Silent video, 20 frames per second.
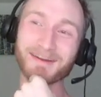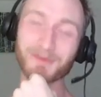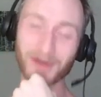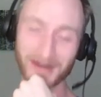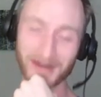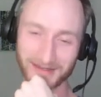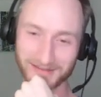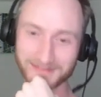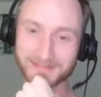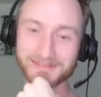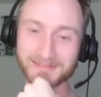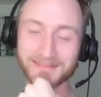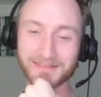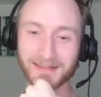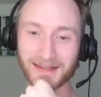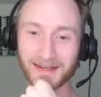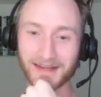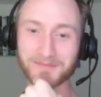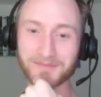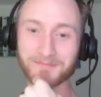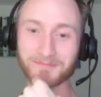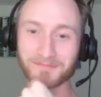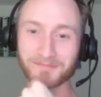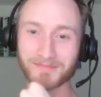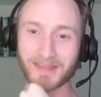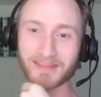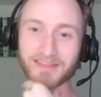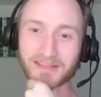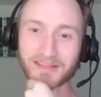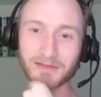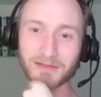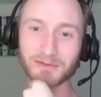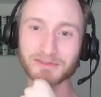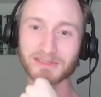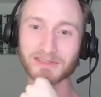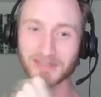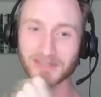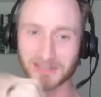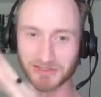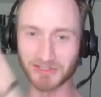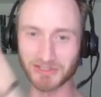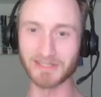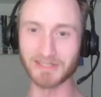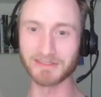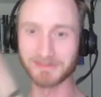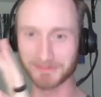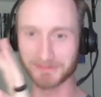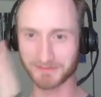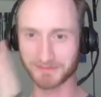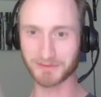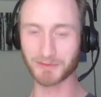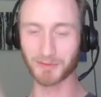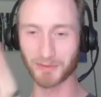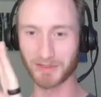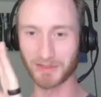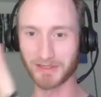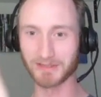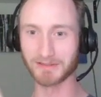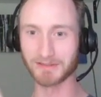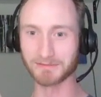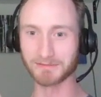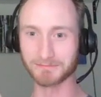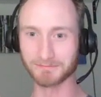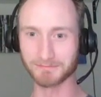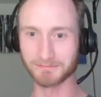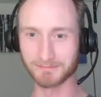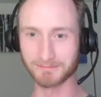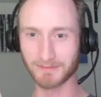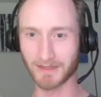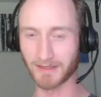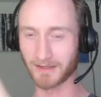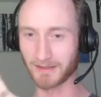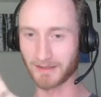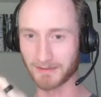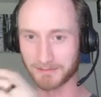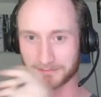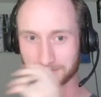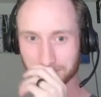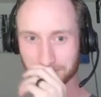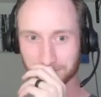Right. Yeah. I think he was a legit Korean uh,